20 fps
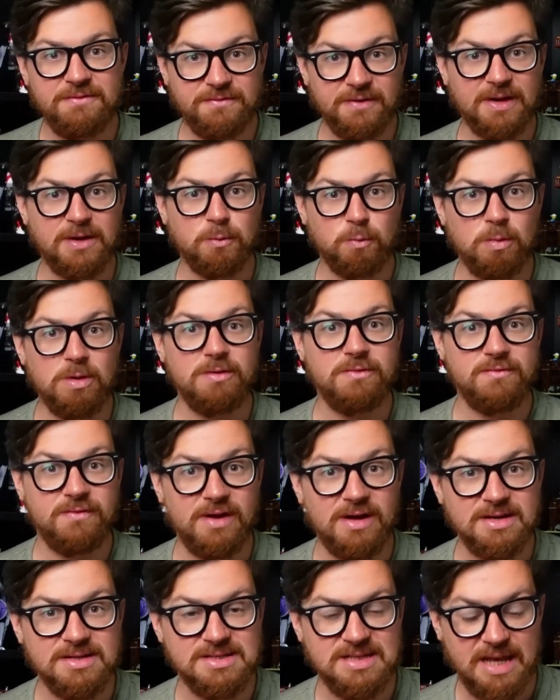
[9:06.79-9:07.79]
Fun with
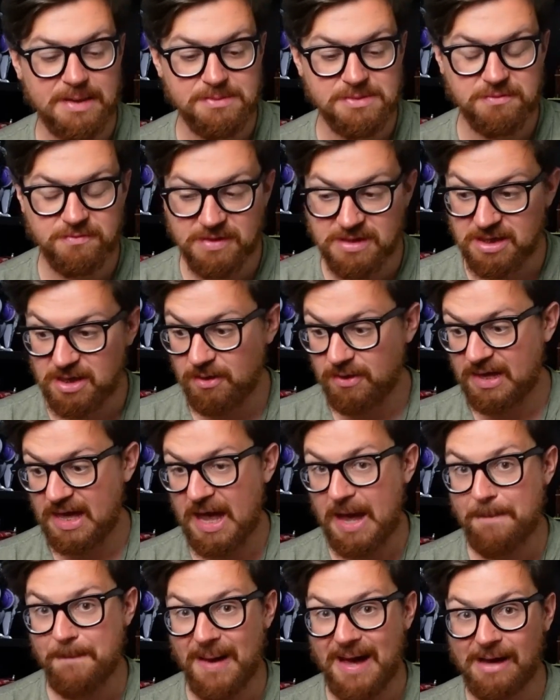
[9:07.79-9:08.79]
First Names video
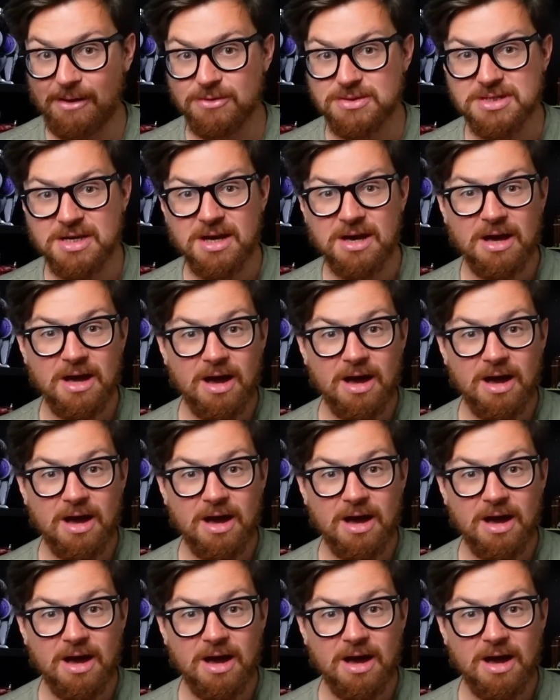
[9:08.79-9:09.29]
came out.